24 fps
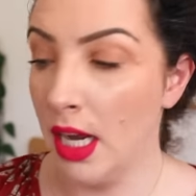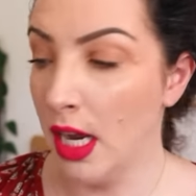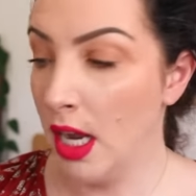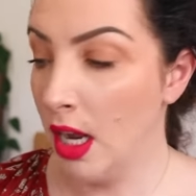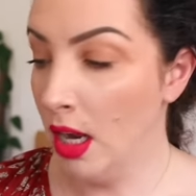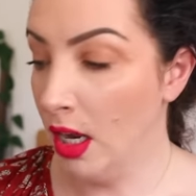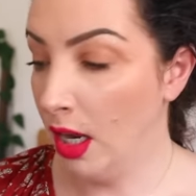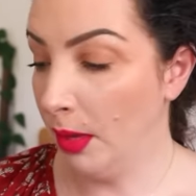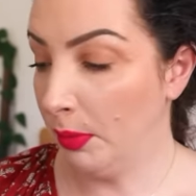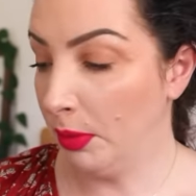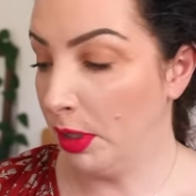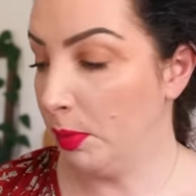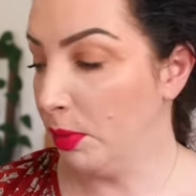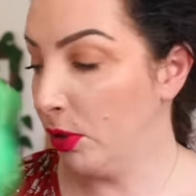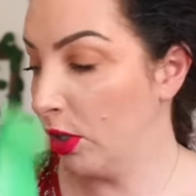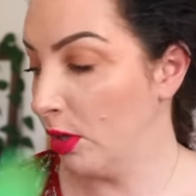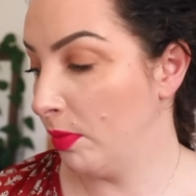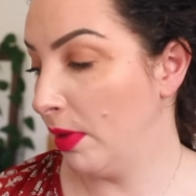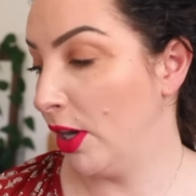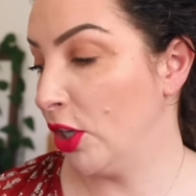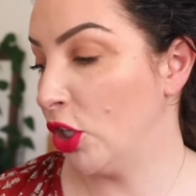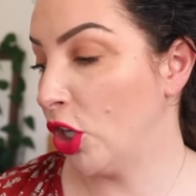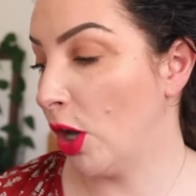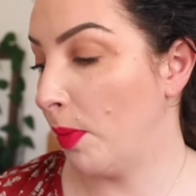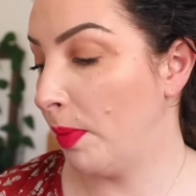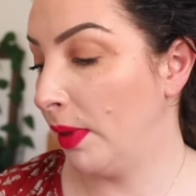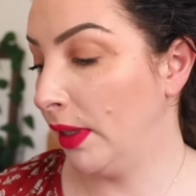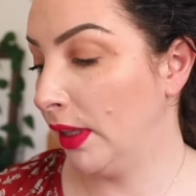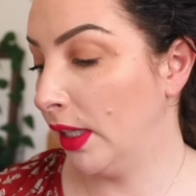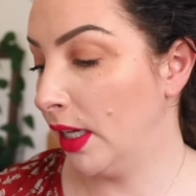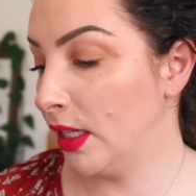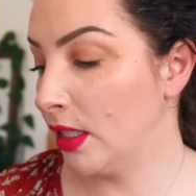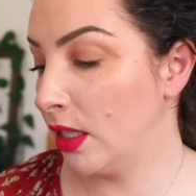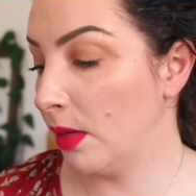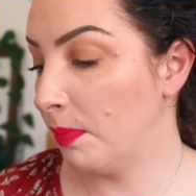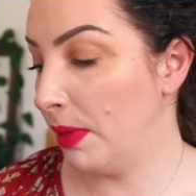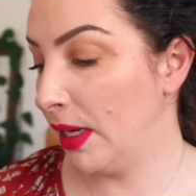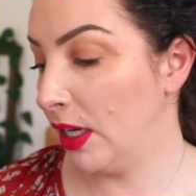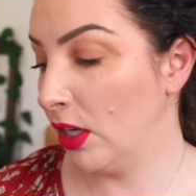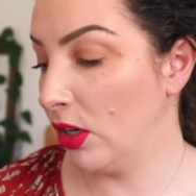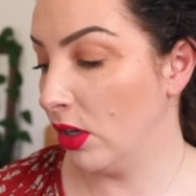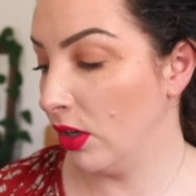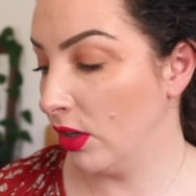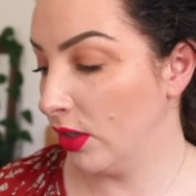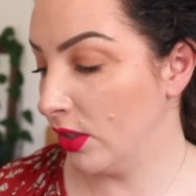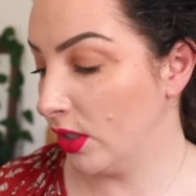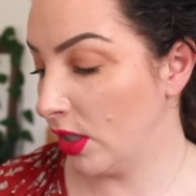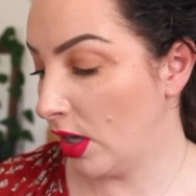I'm going to put on my shopping list
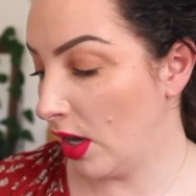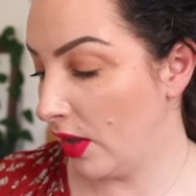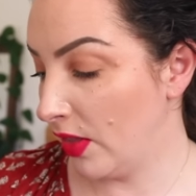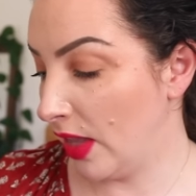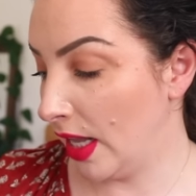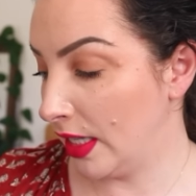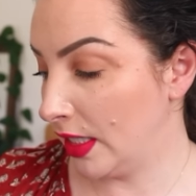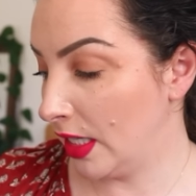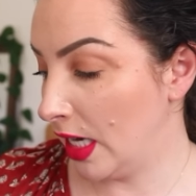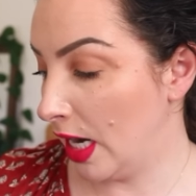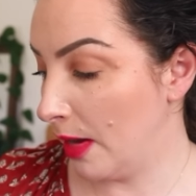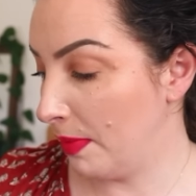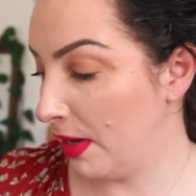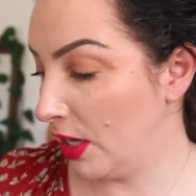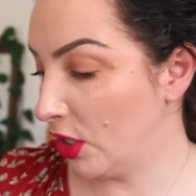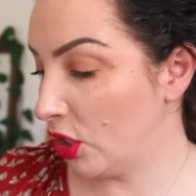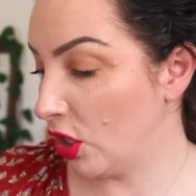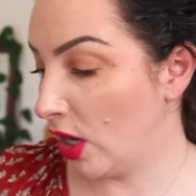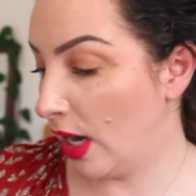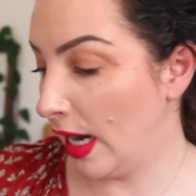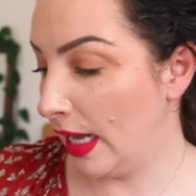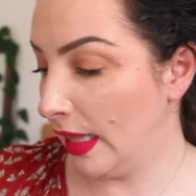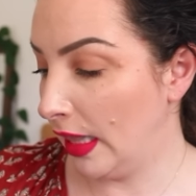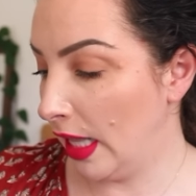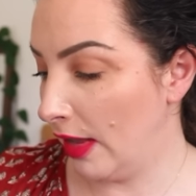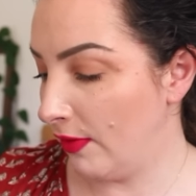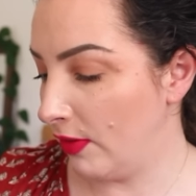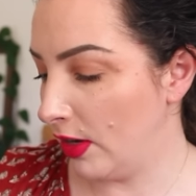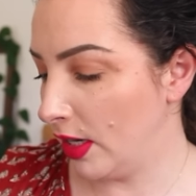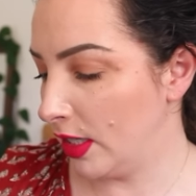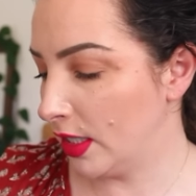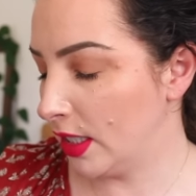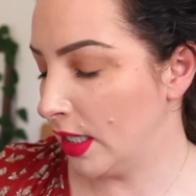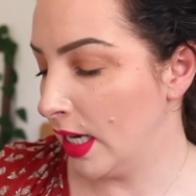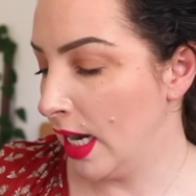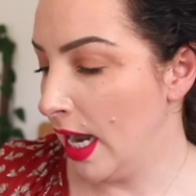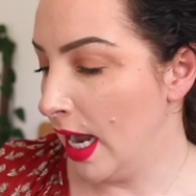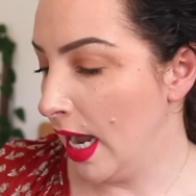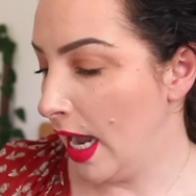because that's how much I love it.